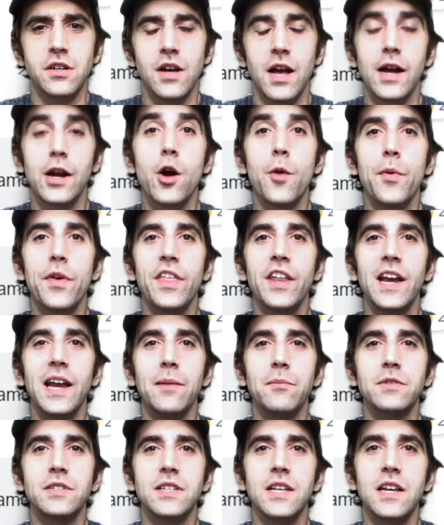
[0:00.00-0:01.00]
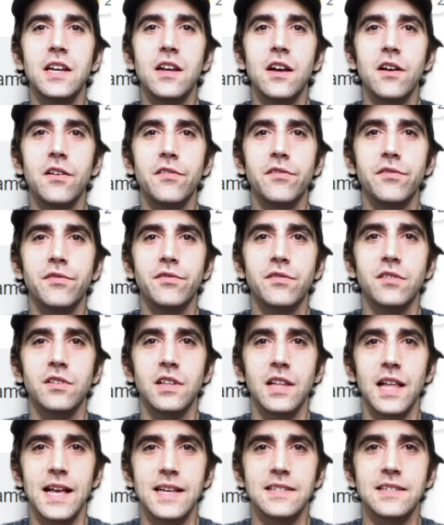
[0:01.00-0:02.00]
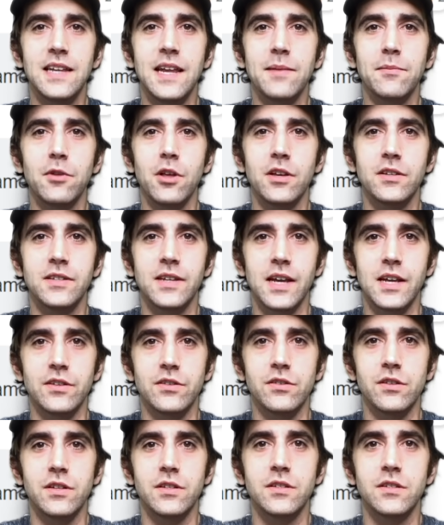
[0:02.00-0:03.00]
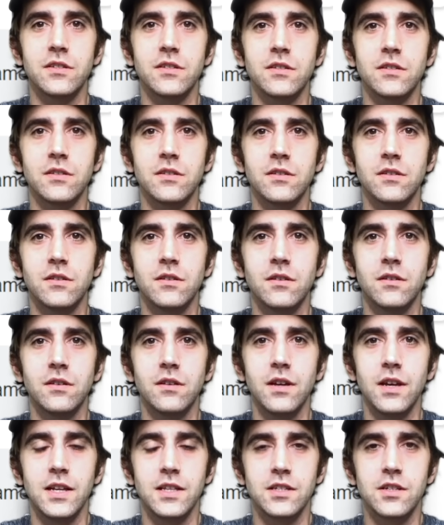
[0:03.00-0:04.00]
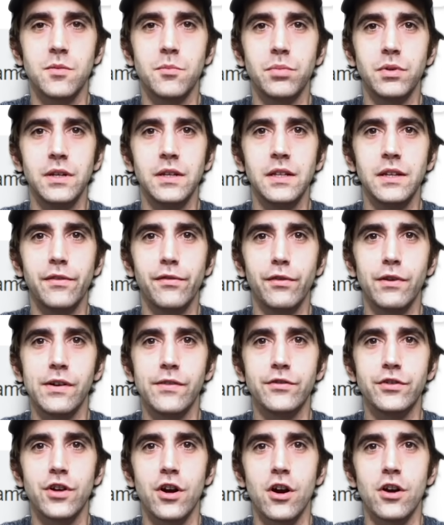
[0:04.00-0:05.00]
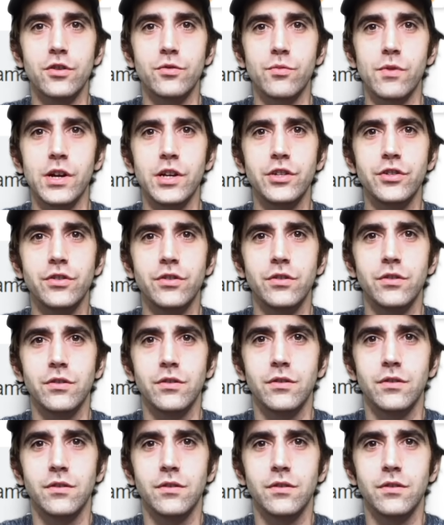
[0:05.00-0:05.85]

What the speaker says: I go by the name City of, last name Los Angeles. It's completely free of charge, Rich.